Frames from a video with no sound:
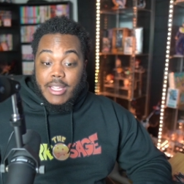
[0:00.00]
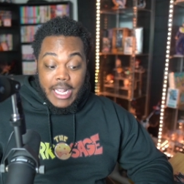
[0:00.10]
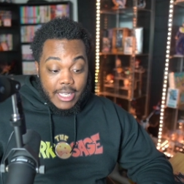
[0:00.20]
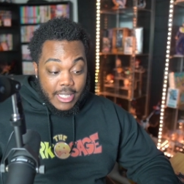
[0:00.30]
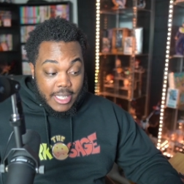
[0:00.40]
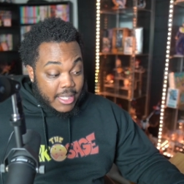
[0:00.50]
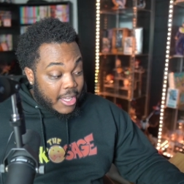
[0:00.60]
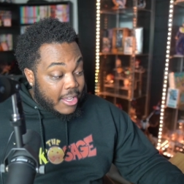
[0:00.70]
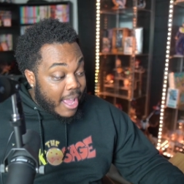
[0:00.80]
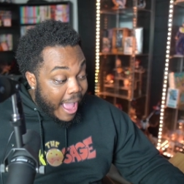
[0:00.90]
they literally took the
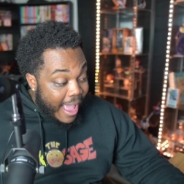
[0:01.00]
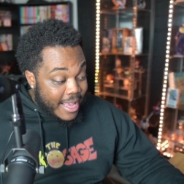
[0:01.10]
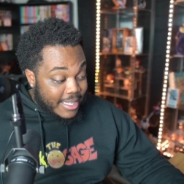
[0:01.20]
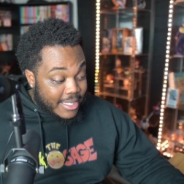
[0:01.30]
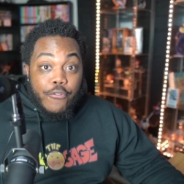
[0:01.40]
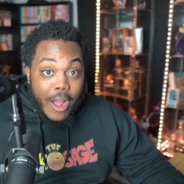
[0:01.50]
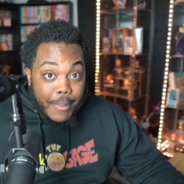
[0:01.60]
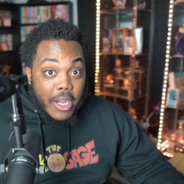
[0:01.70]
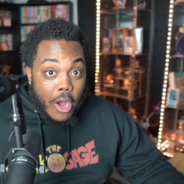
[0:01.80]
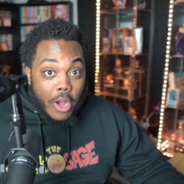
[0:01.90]
gas from
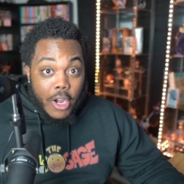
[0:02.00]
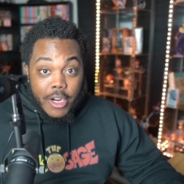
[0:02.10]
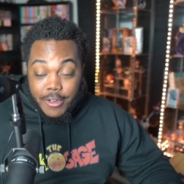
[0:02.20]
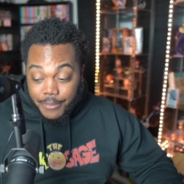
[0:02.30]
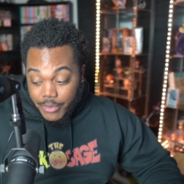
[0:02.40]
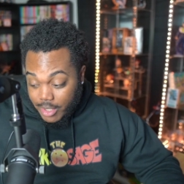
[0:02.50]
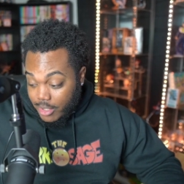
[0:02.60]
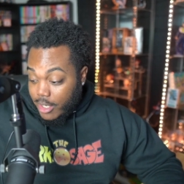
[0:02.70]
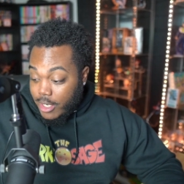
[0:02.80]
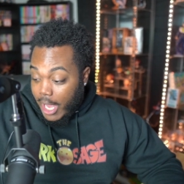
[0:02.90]
a car and
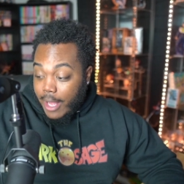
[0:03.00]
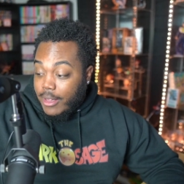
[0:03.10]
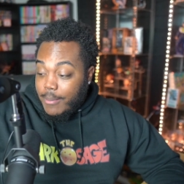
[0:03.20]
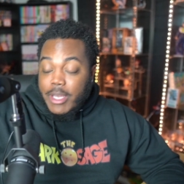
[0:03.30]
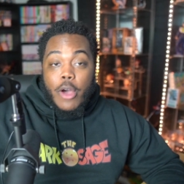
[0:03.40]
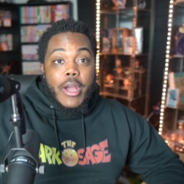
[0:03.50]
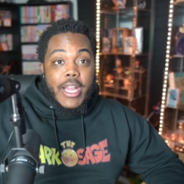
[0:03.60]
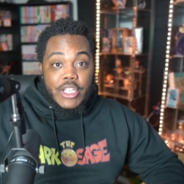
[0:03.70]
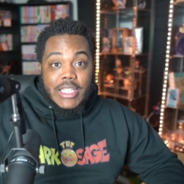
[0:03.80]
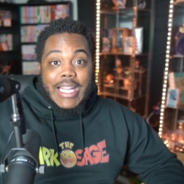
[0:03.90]
said yeah let me go ahead
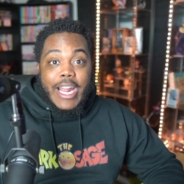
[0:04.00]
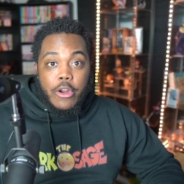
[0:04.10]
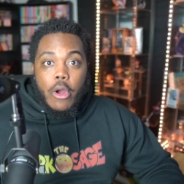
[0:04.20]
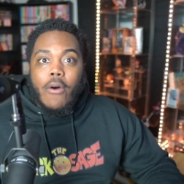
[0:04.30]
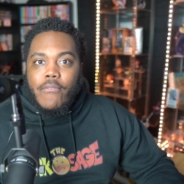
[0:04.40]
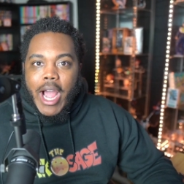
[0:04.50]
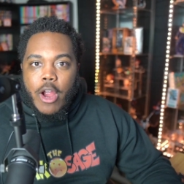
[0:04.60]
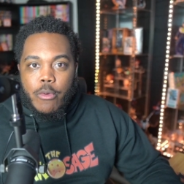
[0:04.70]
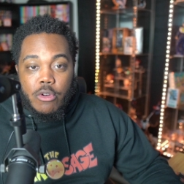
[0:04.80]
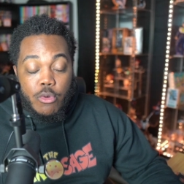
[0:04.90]
and just light her on fire
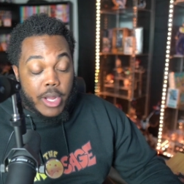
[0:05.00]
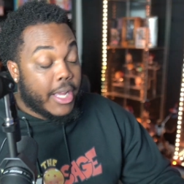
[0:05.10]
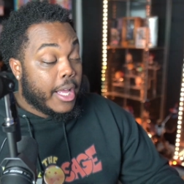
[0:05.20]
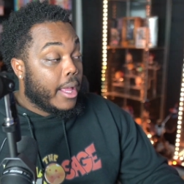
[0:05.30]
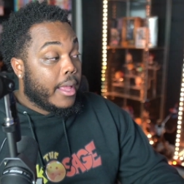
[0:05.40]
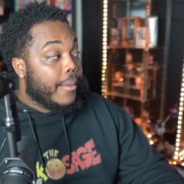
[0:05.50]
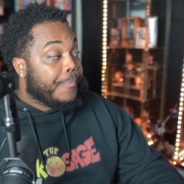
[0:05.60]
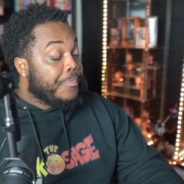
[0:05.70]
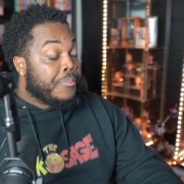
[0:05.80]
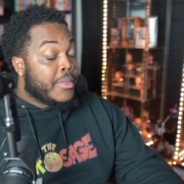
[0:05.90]
real quick
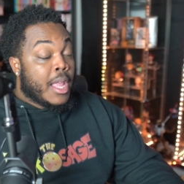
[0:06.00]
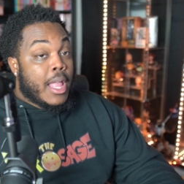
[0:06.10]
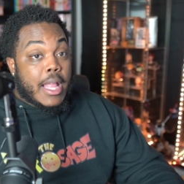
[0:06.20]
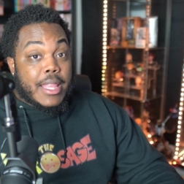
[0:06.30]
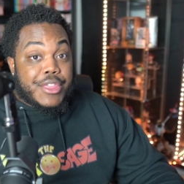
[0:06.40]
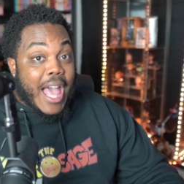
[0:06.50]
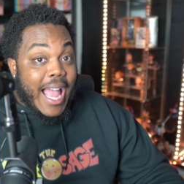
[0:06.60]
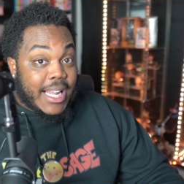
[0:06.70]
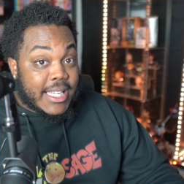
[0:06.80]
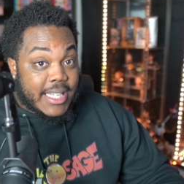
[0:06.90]

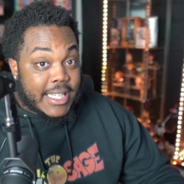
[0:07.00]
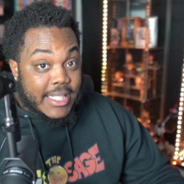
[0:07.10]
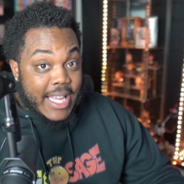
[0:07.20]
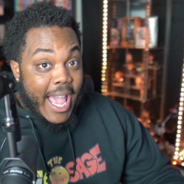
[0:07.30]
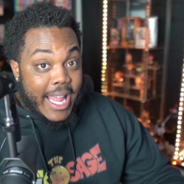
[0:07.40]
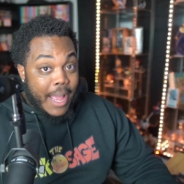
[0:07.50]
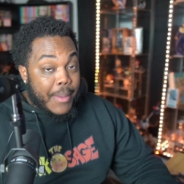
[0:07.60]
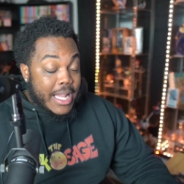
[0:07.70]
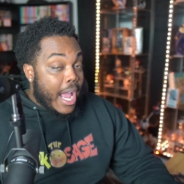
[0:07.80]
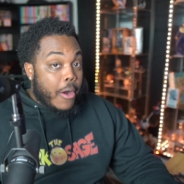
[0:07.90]
that is insane. I
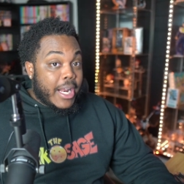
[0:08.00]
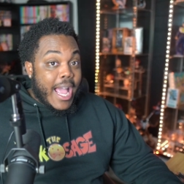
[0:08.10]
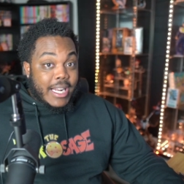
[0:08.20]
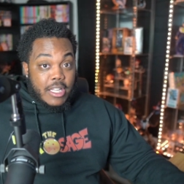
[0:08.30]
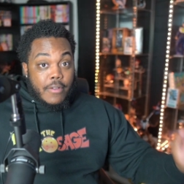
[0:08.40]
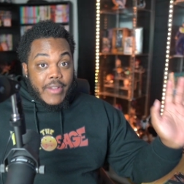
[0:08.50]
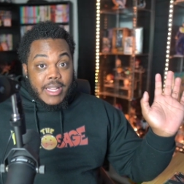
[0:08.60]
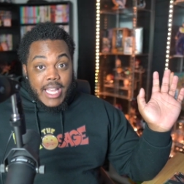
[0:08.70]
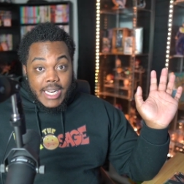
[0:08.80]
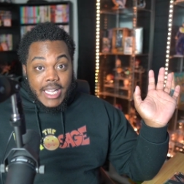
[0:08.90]
mean, I already had a little
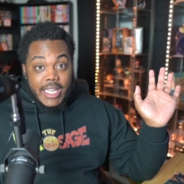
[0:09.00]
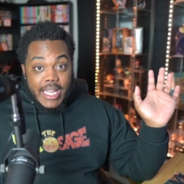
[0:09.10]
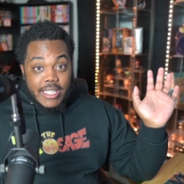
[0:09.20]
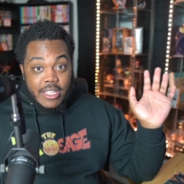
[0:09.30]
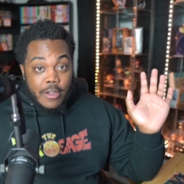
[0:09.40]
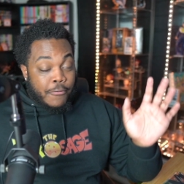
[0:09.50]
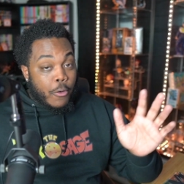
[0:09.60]
vendetta against her for